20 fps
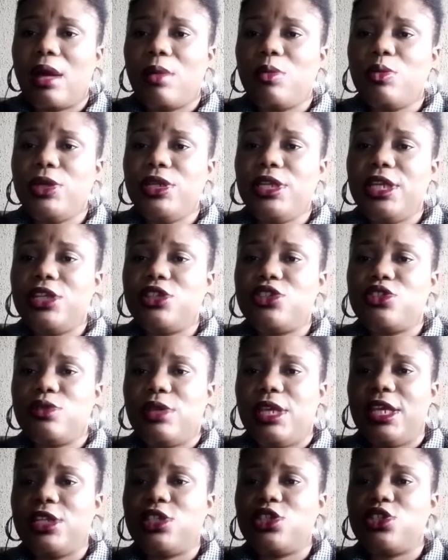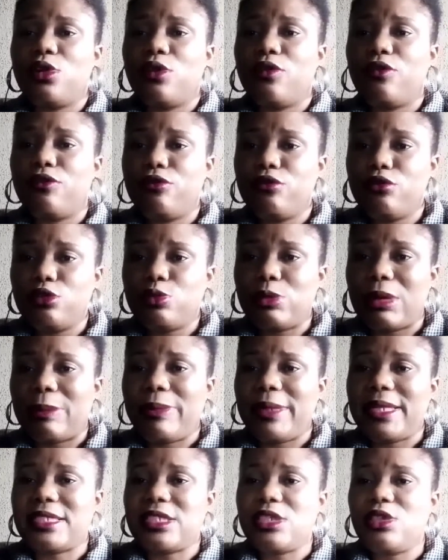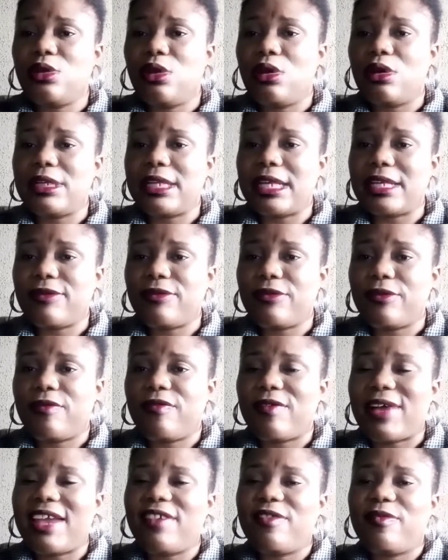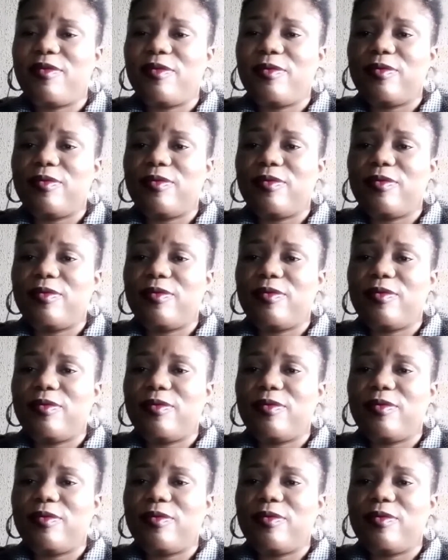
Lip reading: we need to eat your food, we're placing order for 5